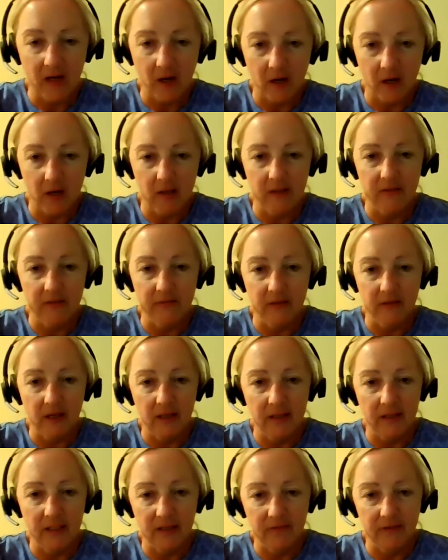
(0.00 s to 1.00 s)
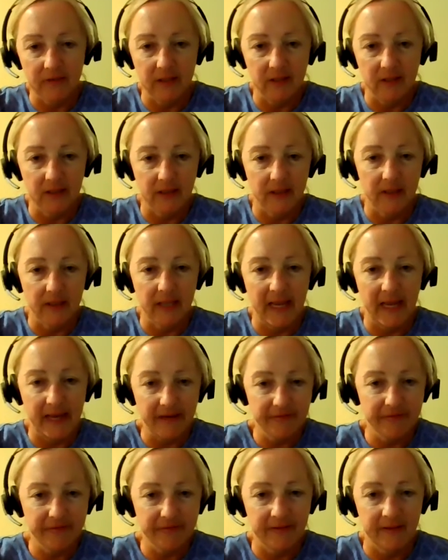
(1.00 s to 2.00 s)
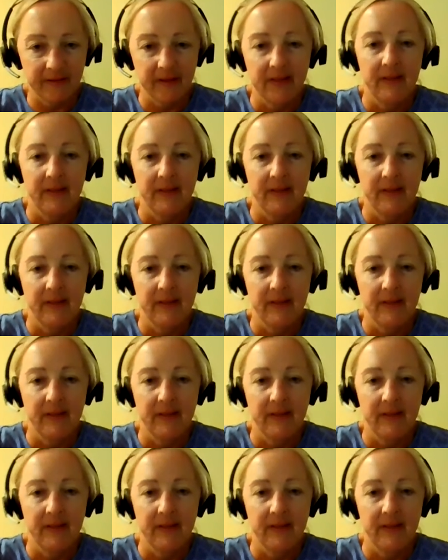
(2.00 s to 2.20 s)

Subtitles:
Art of Not Giving a F.